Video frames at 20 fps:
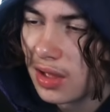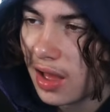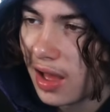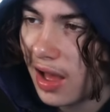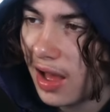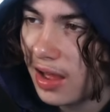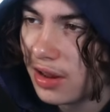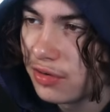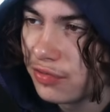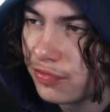
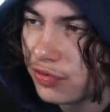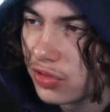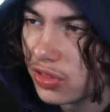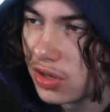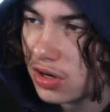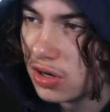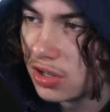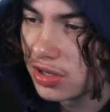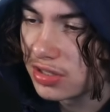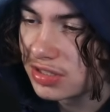And for
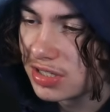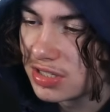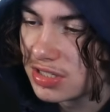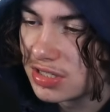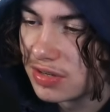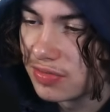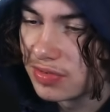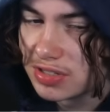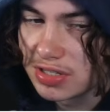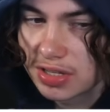the look
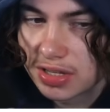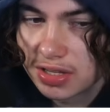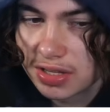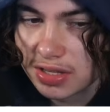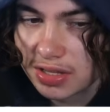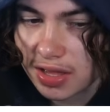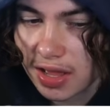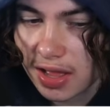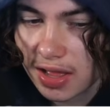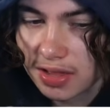sensitivity,
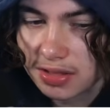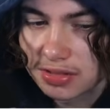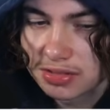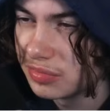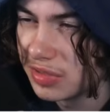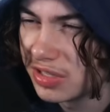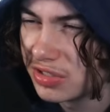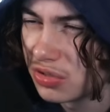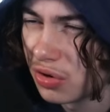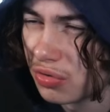he
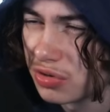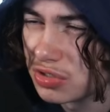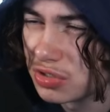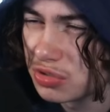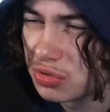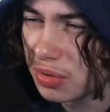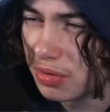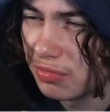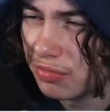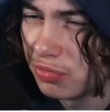has his
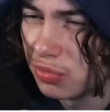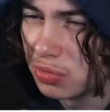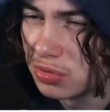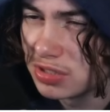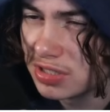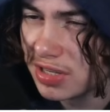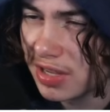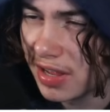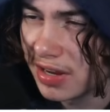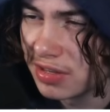horizontal on
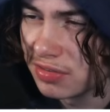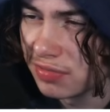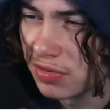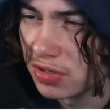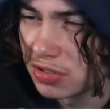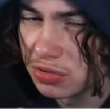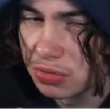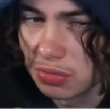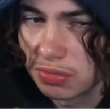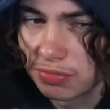40 and his
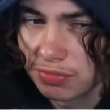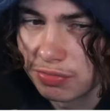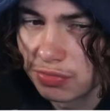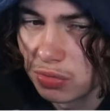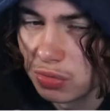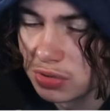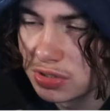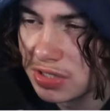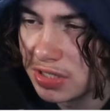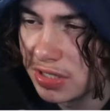vertical on
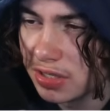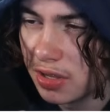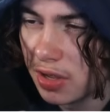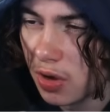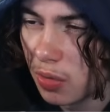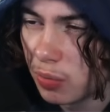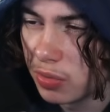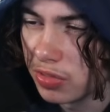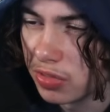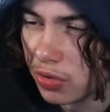40
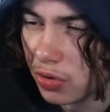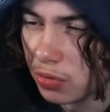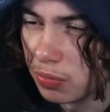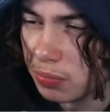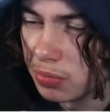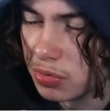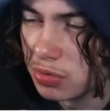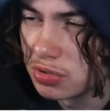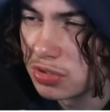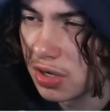with no
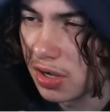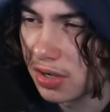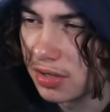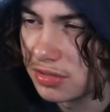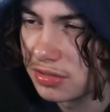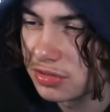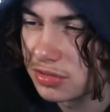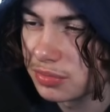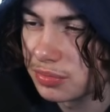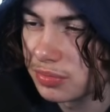boost,
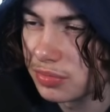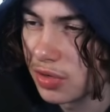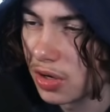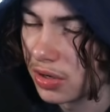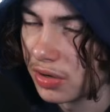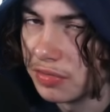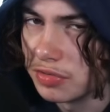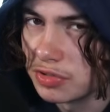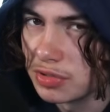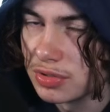guys.
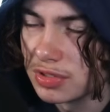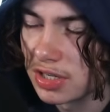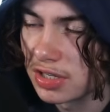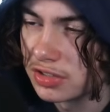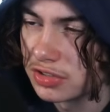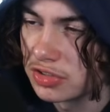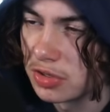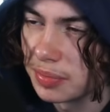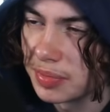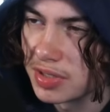I'll give you 2
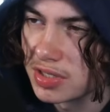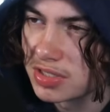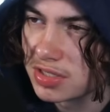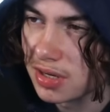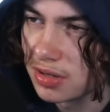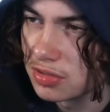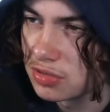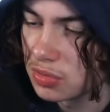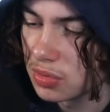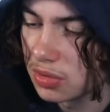seconds to copy this
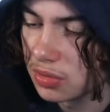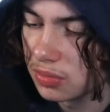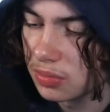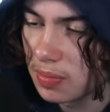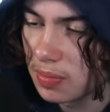down as well.